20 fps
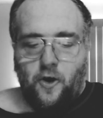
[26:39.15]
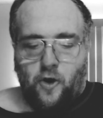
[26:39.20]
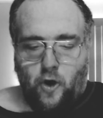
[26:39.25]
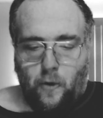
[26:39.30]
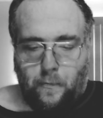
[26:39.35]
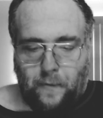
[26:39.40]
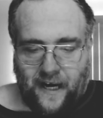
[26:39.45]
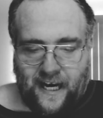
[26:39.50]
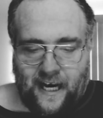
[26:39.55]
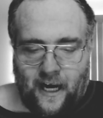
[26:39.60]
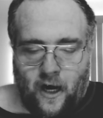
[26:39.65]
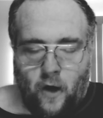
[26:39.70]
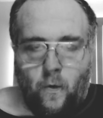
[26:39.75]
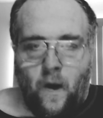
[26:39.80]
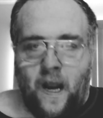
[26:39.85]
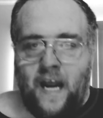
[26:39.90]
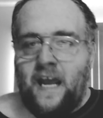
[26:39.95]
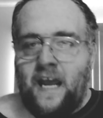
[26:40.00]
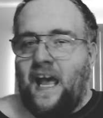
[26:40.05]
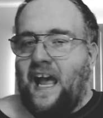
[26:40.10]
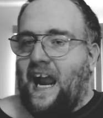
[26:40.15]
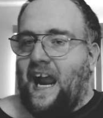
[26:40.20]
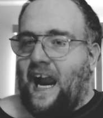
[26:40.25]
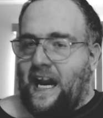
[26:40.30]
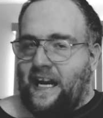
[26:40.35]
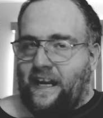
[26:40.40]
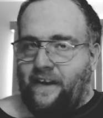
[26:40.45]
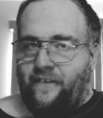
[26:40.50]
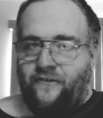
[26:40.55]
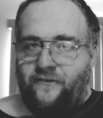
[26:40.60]
Cooper Caraway,
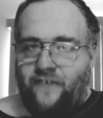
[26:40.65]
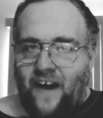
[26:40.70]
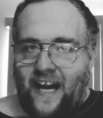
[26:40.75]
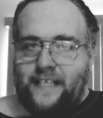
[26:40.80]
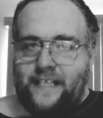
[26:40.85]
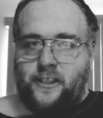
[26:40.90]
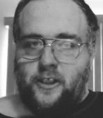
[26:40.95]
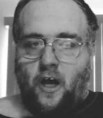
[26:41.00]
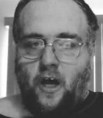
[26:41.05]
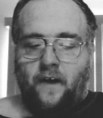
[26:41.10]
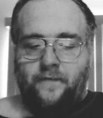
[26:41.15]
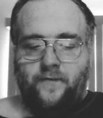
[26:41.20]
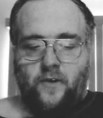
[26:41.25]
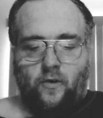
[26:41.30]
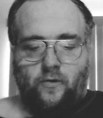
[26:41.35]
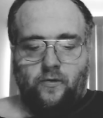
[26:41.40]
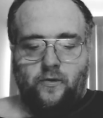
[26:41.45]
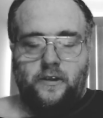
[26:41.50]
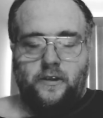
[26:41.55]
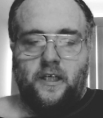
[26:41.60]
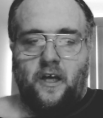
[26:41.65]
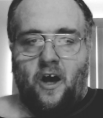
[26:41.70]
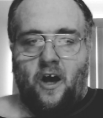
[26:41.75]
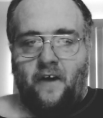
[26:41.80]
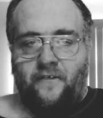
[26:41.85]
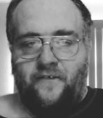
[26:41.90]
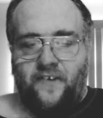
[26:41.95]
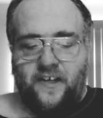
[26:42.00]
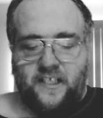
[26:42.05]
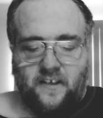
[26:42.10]
and he fights off those
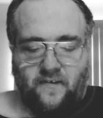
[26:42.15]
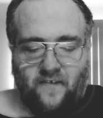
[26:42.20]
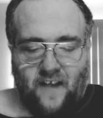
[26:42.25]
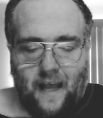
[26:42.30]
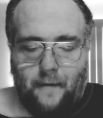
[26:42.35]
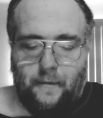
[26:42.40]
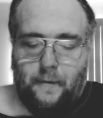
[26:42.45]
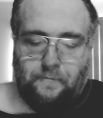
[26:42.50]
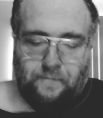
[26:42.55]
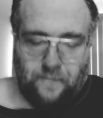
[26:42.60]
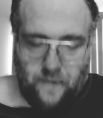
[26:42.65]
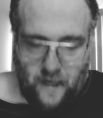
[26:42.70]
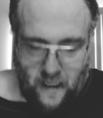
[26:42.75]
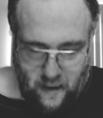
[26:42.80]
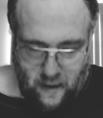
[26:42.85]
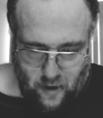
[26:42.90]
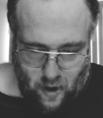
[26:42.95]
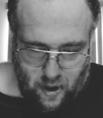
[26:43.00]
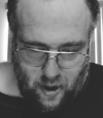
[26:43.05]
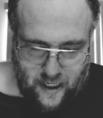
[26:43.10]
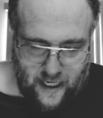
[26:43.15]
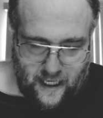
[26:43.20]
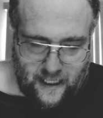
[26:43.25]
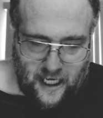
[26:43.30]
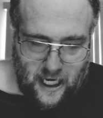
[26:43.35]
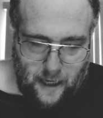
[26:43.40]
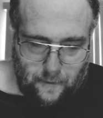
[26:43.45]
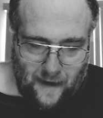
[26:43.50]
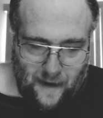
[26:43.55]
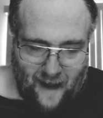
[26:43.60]
offensive linemen. Another kid to
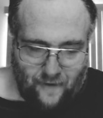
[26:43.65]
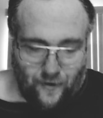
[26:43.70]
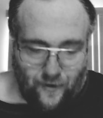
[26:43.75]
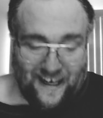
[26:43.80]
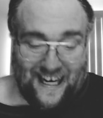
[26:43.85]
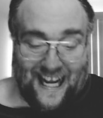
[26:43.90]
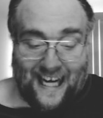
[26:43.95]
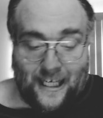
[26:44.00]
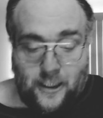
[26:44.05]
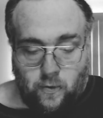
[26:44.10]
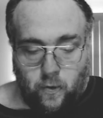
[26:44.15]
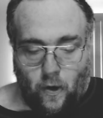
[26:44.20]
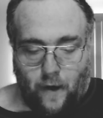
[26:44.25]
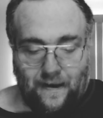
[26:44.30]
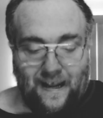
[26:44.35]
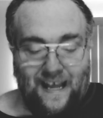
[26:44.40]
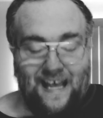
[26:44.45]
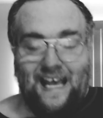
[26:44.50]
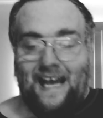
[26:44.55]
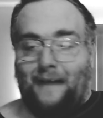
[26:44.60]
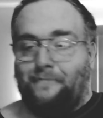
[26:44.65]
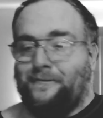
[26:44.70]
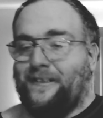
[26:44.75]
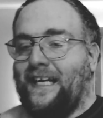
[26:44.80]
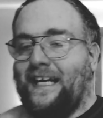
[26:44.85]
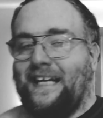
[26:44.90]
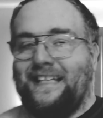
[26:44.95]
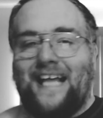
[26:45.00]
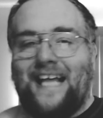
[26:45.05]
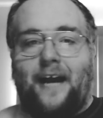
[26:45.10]
keep an eye for. Next one, I'm
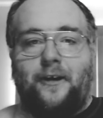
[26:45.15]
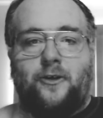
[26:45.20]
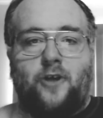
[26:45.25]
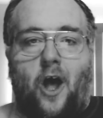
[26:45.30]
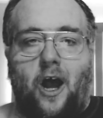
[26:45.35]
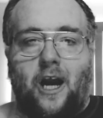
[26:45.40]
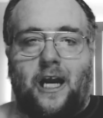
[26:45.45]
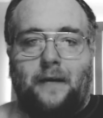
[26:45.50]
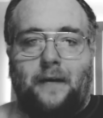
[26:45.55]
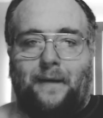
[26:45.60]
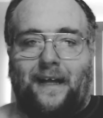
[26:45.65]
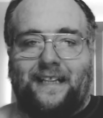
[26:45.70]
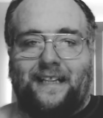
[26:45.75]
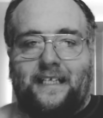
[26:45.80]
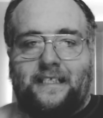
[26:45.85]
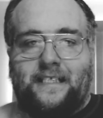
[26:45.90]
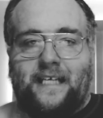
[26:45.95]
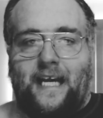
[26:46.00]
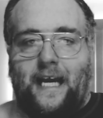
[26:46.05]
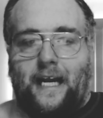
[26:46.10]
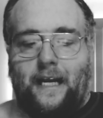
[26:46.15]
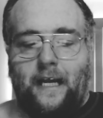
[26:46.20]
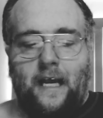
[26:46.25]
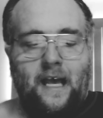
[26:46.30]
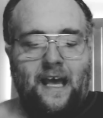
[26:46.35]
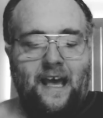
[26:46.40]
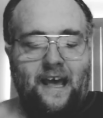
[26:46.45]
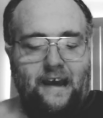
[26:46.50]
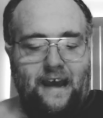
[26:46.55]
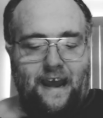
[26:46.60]
sick and tired talking about this kid,
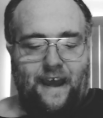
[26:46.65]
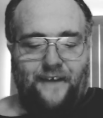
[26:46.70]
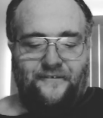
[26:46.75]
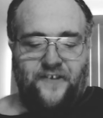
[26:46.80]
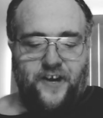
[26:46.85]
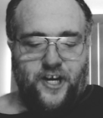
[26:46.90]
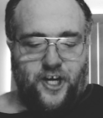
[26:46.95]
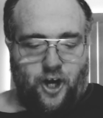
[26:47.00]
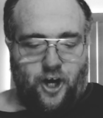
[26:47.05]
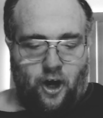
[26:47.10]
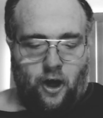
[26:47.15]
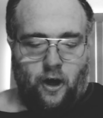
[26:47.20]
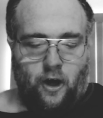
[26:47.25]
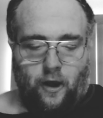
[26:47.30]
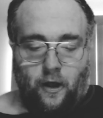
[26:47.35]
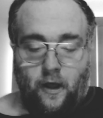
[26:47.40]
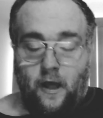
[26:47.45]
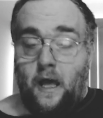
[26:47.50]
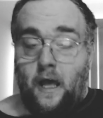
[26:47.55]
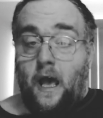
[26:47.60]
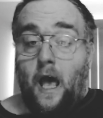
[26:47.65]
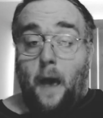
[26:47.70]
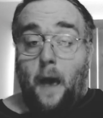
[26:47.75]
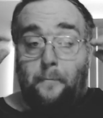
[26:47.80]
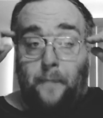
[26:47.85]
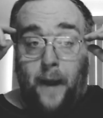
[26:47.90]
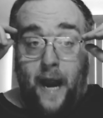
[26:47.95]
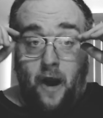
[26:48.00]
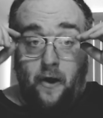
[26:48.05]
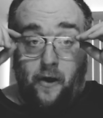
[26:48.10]
Ethan Curl,
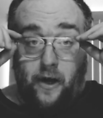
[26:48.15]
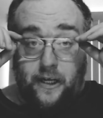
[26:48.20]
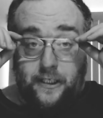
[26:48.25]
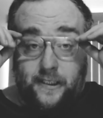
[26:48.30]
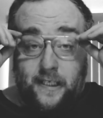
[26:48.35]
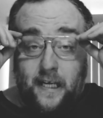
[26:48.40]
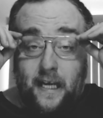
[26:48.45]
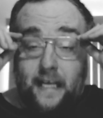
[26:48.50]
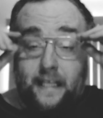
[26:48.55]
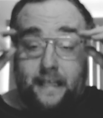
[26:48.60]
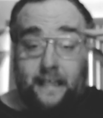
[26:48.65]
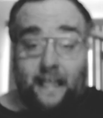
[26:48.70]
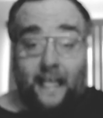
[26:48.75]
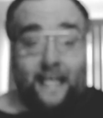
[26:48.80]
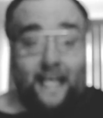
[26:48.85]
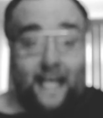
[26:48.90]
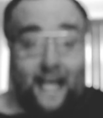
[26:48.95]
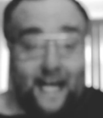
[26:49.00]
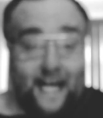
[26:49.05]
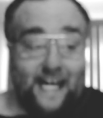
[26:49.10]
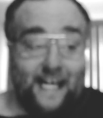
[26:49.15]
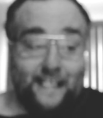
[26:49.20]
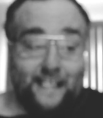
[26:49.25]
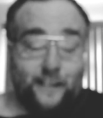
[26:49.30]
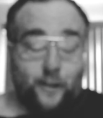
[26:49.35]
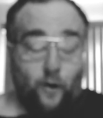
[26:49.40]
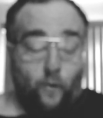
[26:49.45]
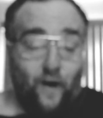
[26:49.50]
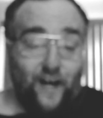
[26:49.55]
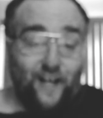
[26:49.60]
Paris. The kid
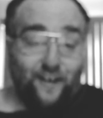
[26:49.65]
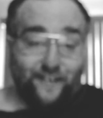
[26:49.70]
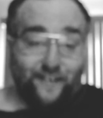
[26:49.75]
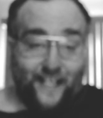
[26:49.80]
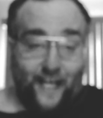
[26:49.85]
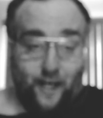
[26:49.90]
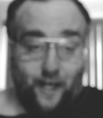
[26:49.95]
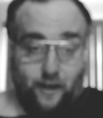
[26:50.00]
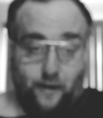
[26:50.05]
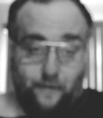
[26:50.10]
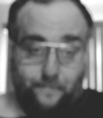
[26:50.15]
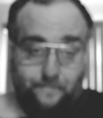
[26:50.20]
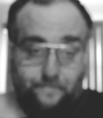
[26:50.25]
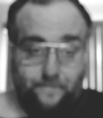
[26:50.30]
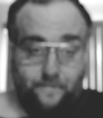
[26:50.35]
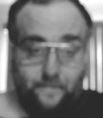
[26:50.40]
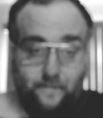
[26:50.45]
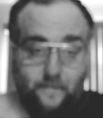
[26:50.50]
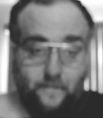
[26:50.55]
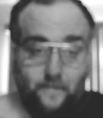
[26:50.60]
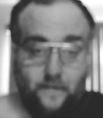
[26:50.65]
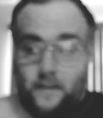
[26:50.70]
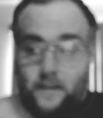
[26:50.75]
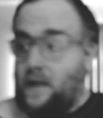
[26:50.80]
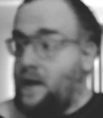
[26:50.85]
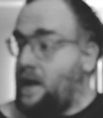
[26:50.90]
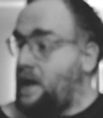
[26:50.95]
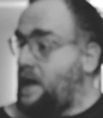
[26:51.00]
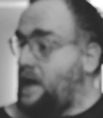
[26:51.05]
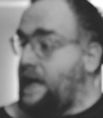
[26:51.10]
is the real deal.
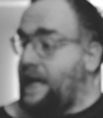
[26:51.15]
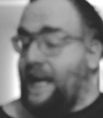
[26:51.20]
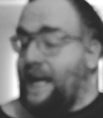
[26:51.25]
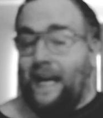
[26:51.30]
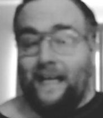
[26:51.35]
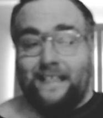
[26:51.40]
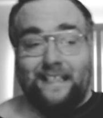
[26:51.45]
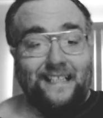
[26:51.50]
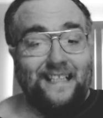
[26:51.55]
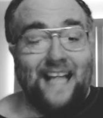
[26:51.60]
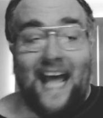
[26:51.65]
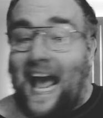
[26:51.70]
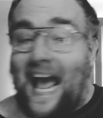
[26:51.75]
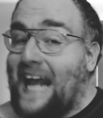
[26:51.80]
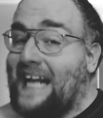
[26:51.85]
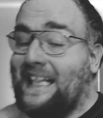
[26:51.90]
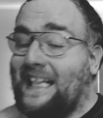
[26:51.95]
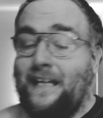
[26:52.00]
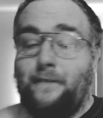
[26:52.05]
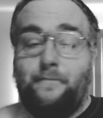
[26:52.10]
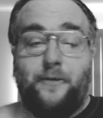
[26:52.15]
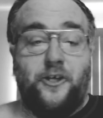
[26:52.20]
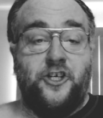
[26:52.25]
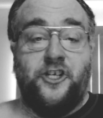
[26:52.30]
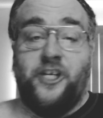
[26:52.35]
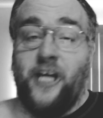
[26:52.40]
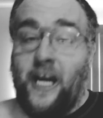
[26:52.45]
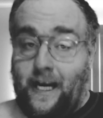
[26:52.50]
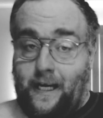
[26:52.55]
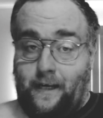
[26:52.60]
He's a tackling
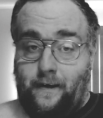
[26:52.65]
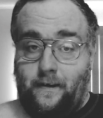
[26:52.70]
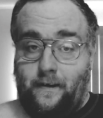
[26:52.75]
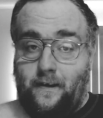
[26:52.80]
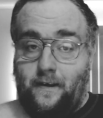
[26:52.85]
machine.